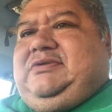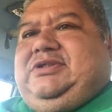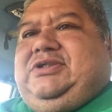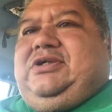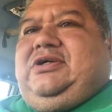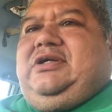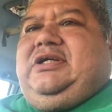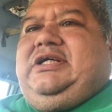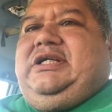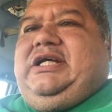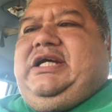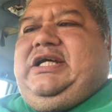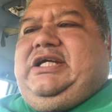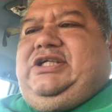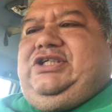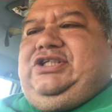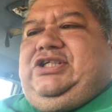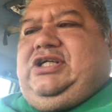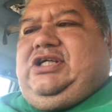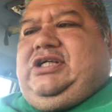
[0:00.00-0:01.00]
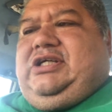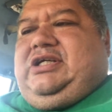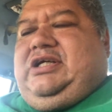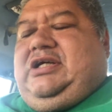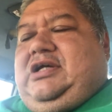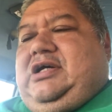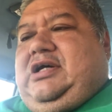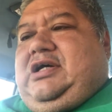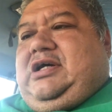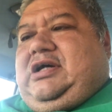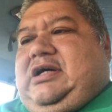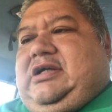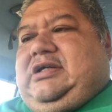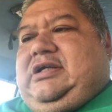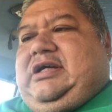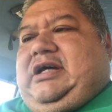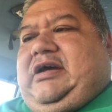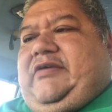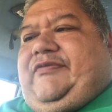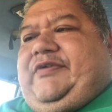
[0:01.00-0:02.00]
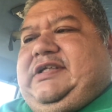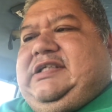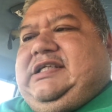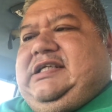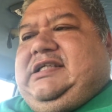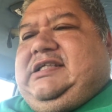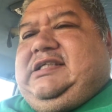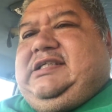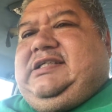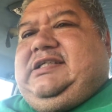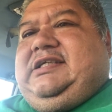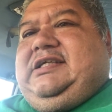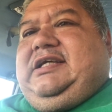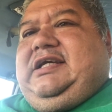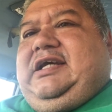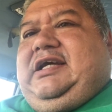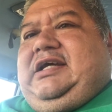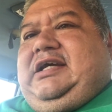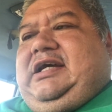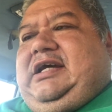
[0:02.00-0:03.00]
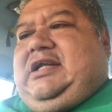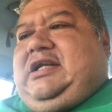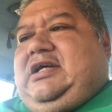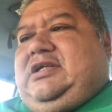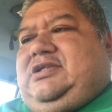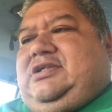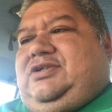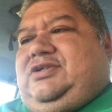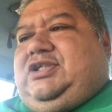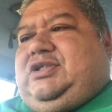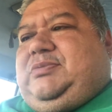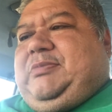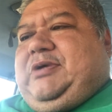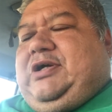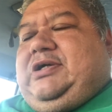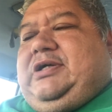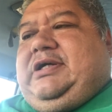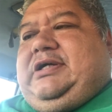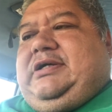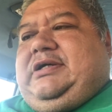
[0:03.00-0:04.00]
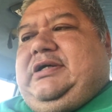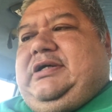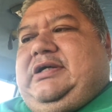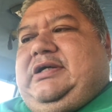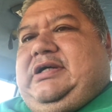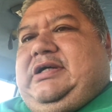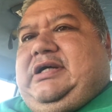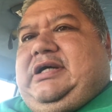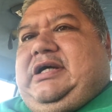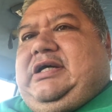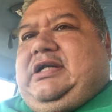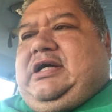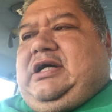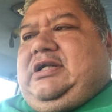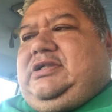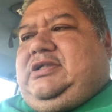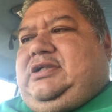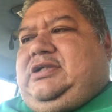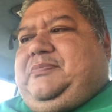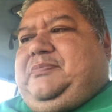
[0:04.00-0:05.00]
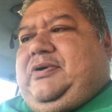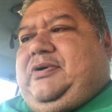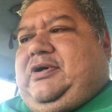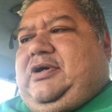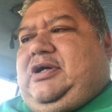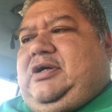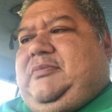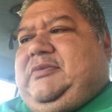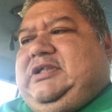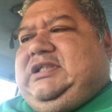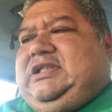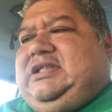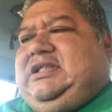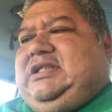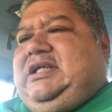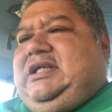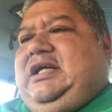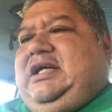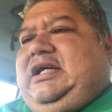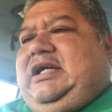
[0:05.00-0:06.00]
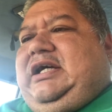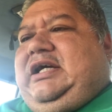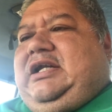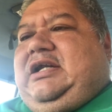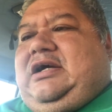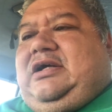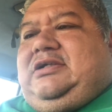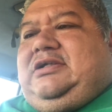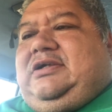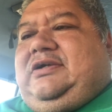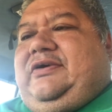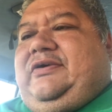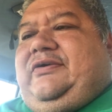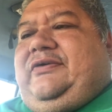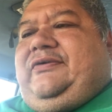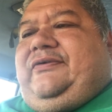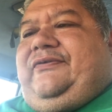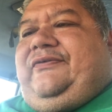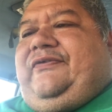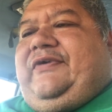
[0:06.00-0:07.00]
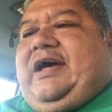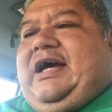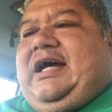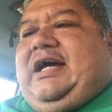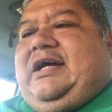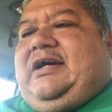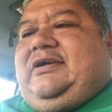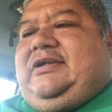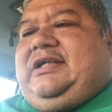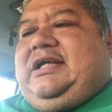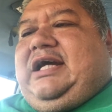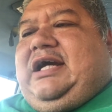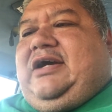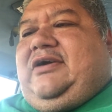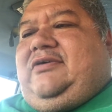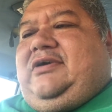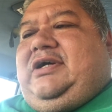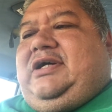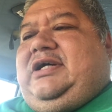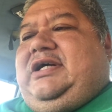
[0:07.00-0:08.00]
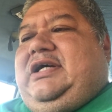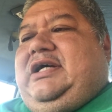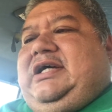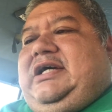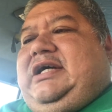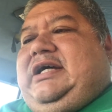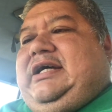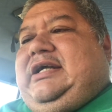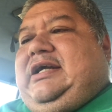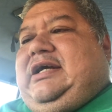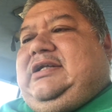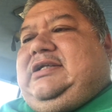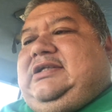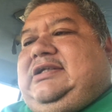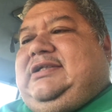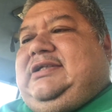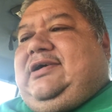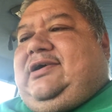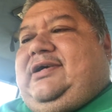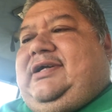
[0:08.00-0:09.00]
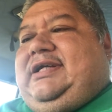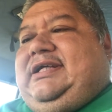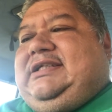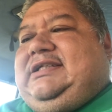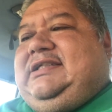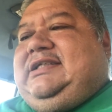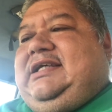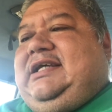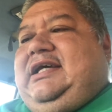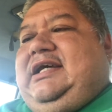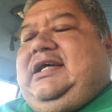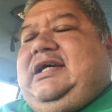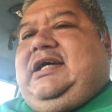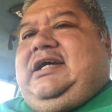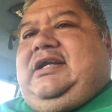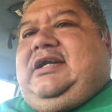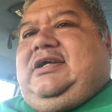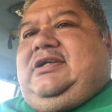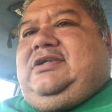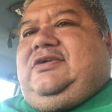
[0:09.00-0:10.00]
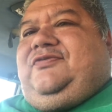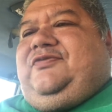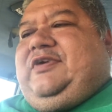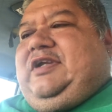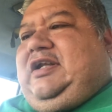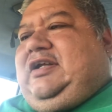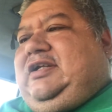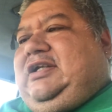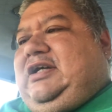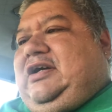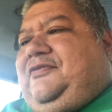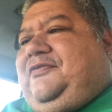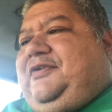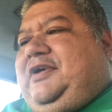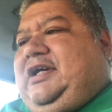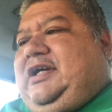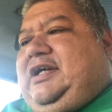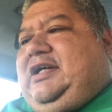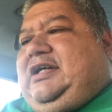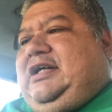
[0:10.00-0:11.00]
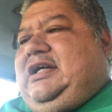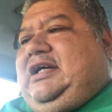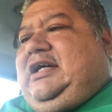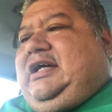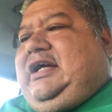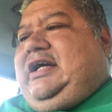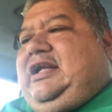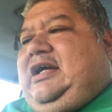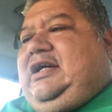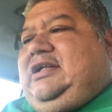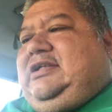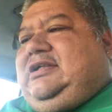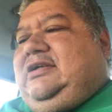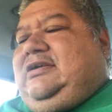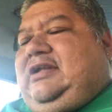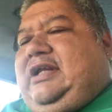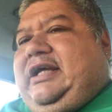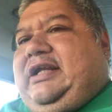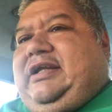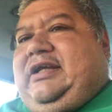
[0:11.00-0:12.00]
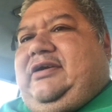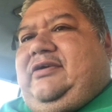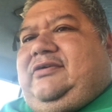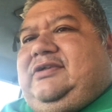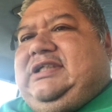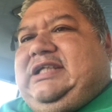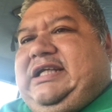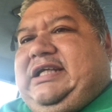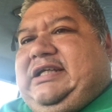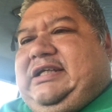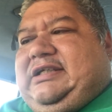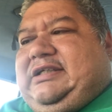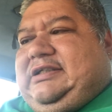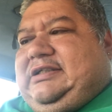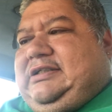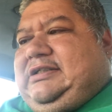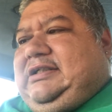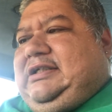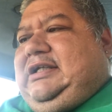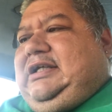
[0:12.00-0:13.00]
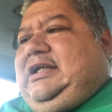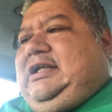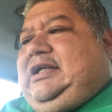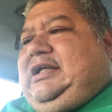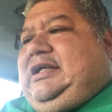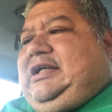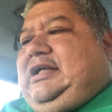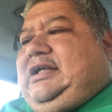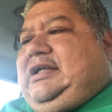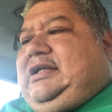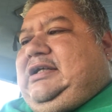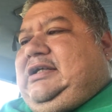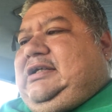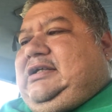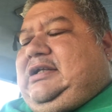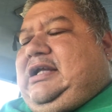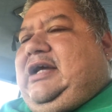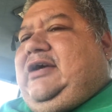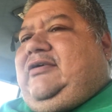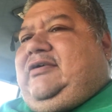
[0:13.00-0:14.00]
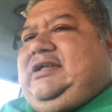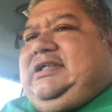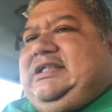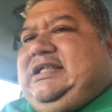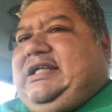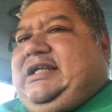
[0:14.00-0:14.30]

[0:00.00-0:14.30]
which are in Asia, unto Ephesus, and unto Smyrna, and unto Pergamos, and unto Thyatira, and unto Sardis, and unto Philadelphia, and unto Laodicea. So,